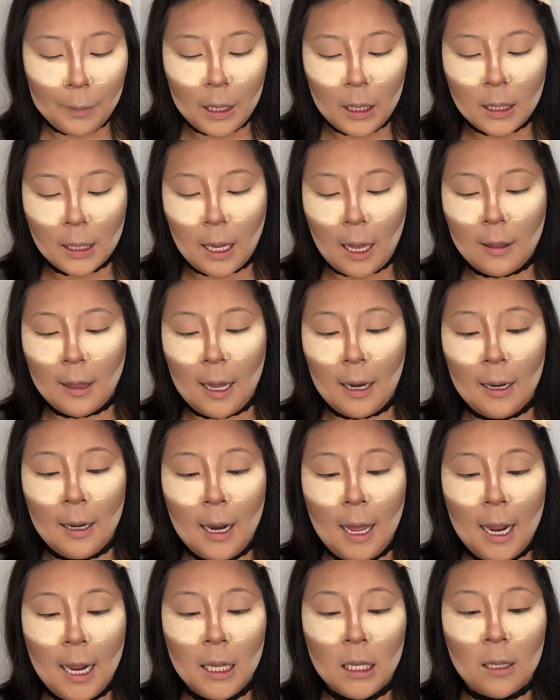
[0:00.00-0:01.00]
it's got that
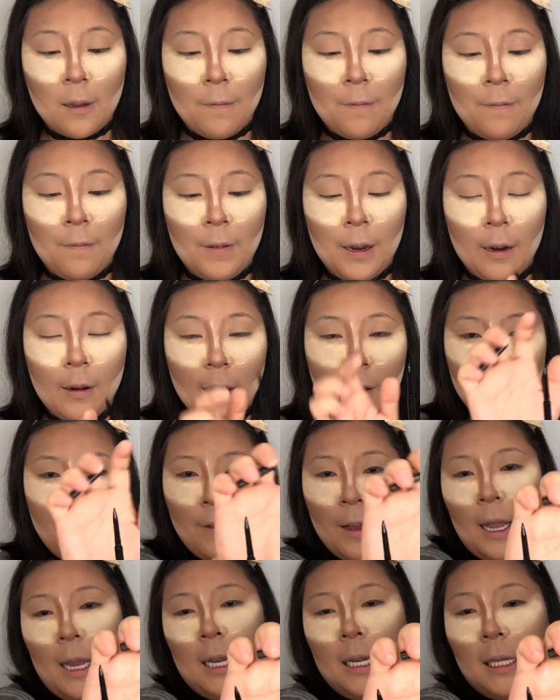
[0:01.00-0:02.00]
nice very
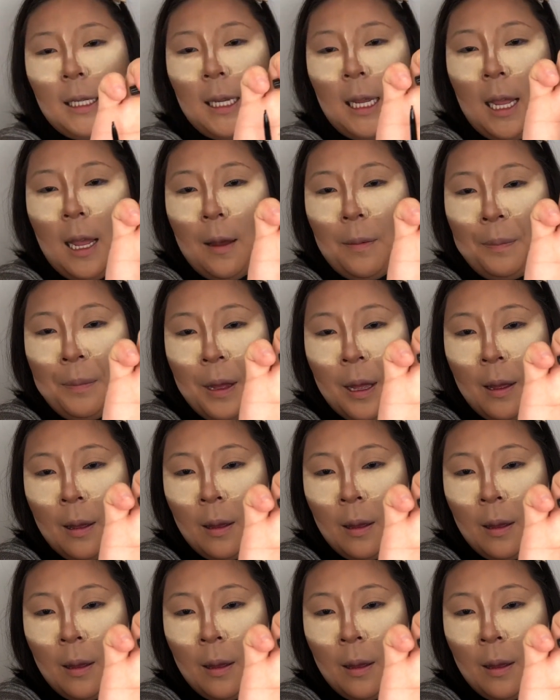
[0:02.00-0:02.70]
fine tip